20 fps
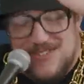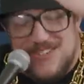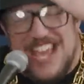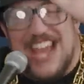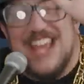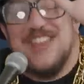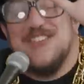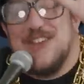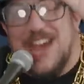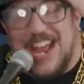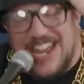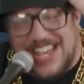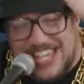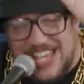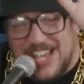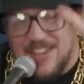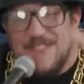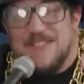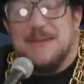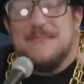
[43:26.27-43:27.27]
you got you got to
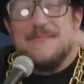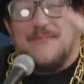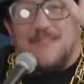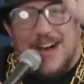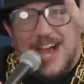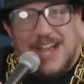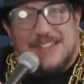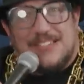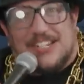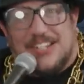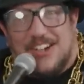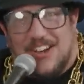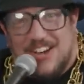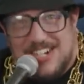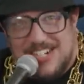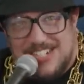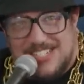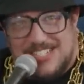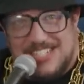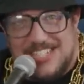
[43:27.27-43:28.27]
give them five
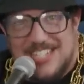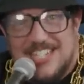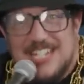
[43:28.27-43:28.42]
stars.